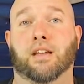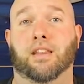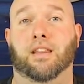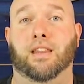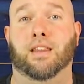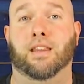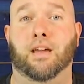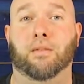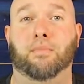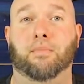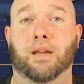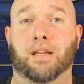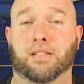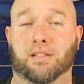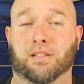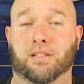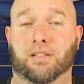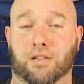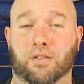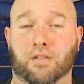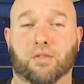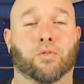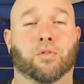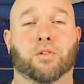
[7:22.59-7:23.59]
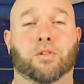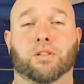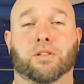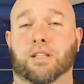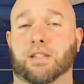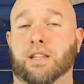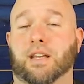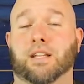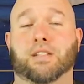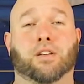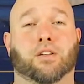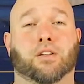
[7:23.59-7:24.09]
And that makes it yours,
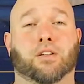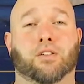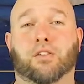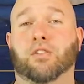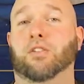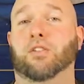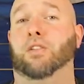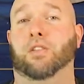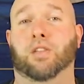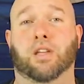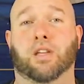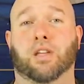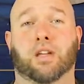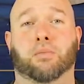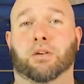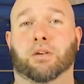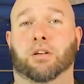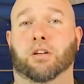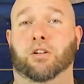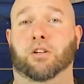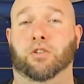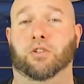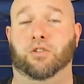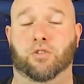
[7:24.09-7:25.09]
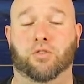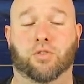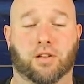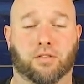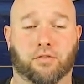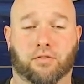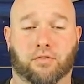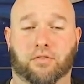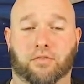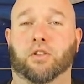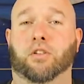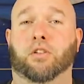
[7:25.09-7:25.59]
and that's a good thing because you
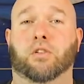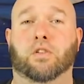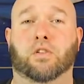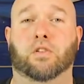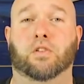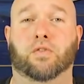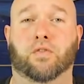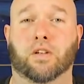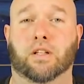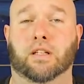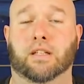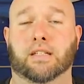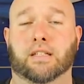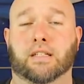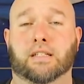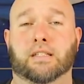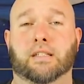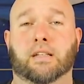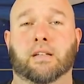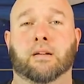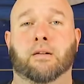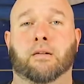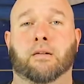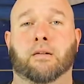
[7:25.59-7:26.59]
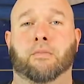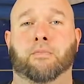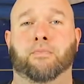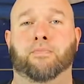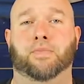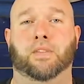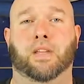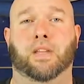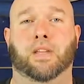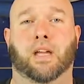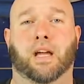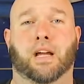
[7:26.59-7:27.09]
can feel those feelings.
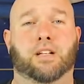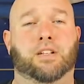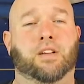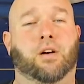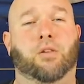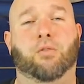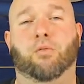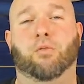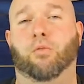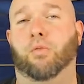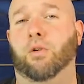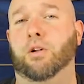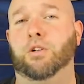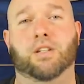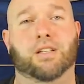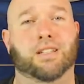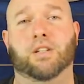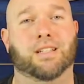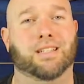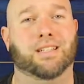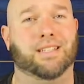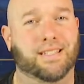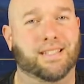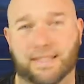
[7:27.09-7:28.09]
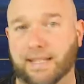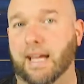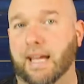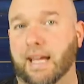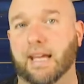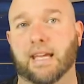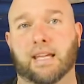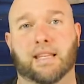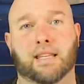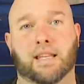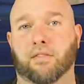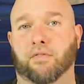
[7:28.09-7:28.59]
I don't want you to
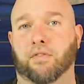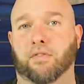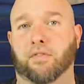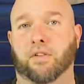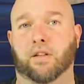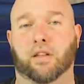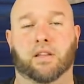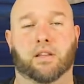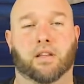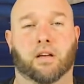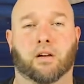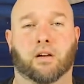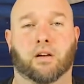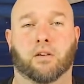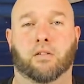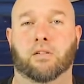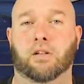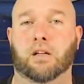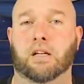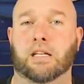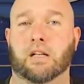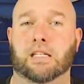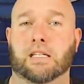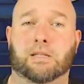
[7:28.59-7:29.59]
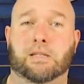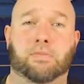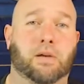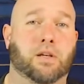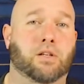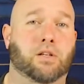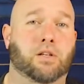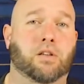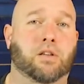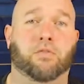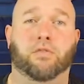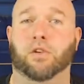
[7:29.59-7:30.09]
stay in that feeling, though,
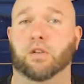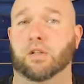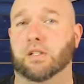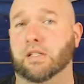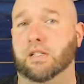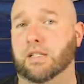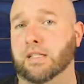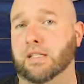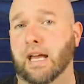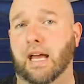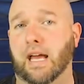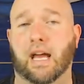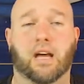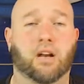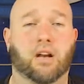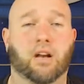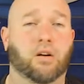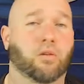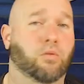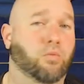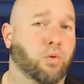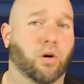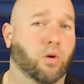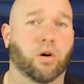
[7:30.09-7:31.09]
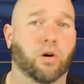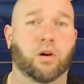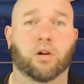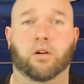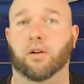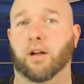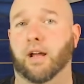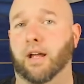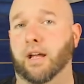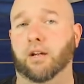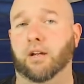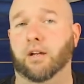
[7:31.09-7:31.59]
especially if you're sad or worried
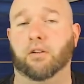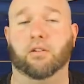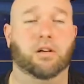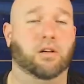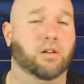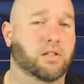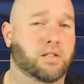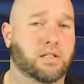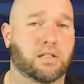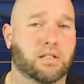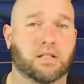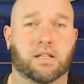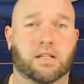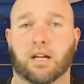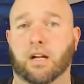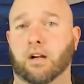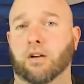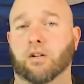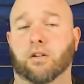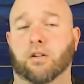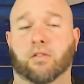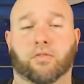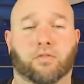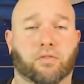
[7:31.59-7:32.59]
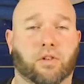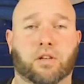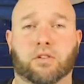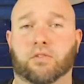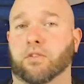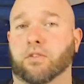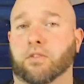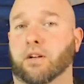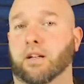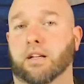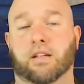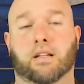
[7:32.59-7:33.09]
or angry or scared or
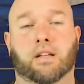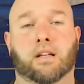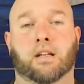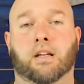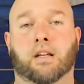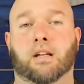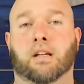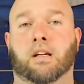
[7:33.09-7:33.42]
frustrated.